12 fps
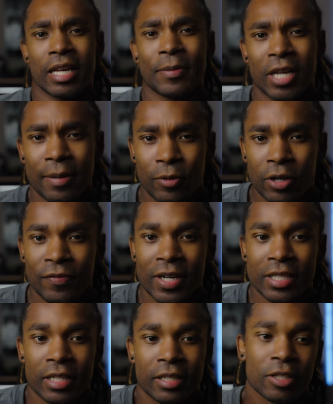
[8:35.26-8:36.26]
As I became more
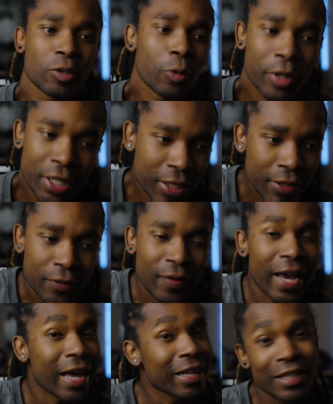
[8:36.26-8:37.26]
invested in the story of
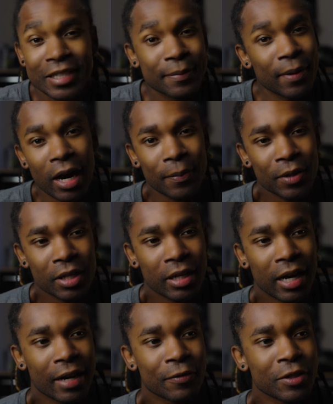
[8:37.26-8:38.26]
Alex and Poppy,
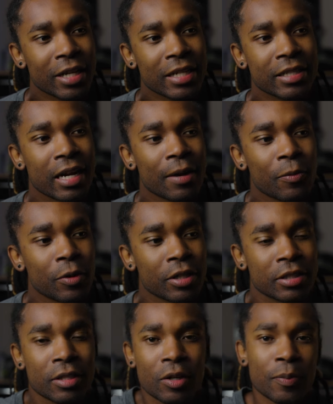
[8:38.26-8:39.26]
I realized that I
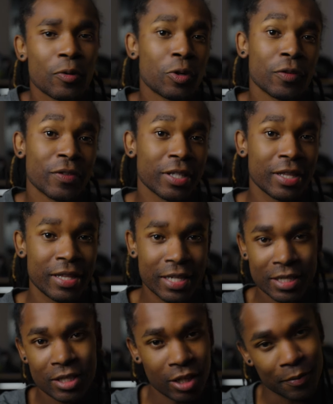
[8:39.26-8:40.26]
wanted to know more of the
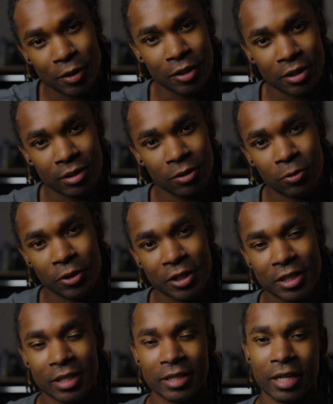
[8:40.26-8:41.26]
this summer
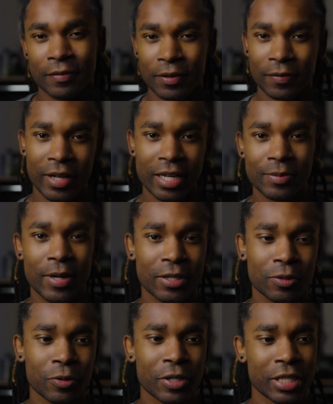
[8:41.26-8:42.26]
stories instead of the flashback
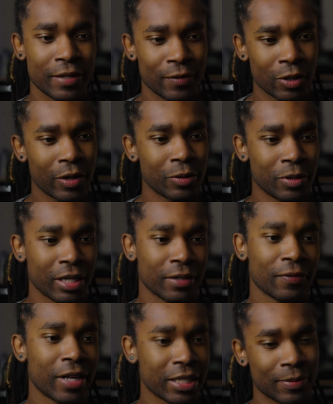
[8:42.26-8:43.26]
stories, even though I knew that
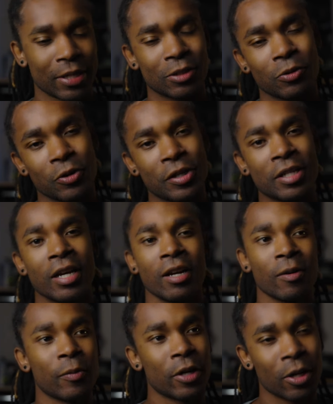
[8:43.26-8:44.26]
the flashback stories
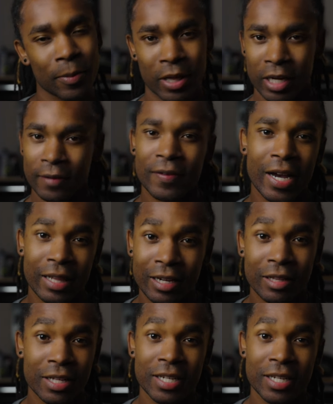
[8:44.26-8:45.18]
would help clarify a lot of